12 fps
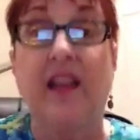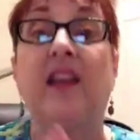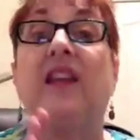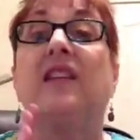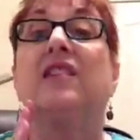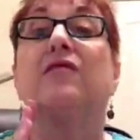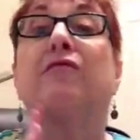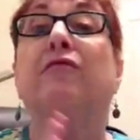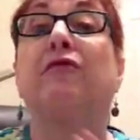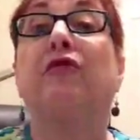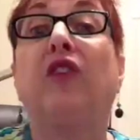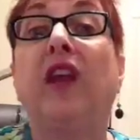He
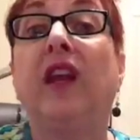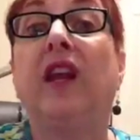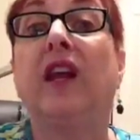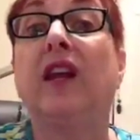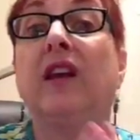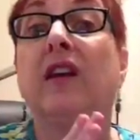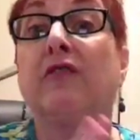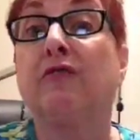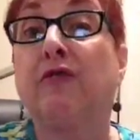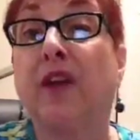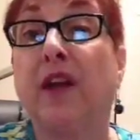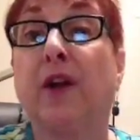defeated
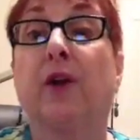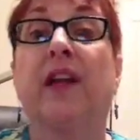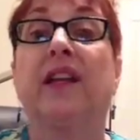fear,